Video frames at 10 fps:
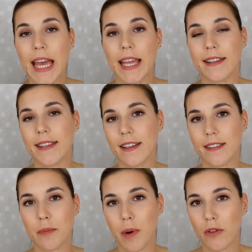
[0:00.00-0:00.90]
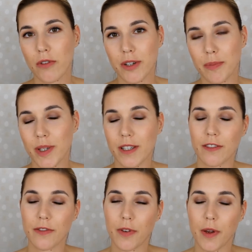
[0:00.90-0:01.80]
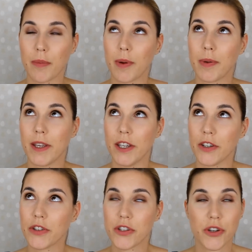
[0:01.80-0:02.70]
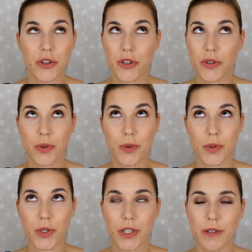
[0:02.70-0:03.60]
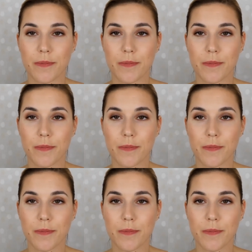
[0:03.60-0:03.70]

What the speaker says: It takes the powdery finish. Whoosh.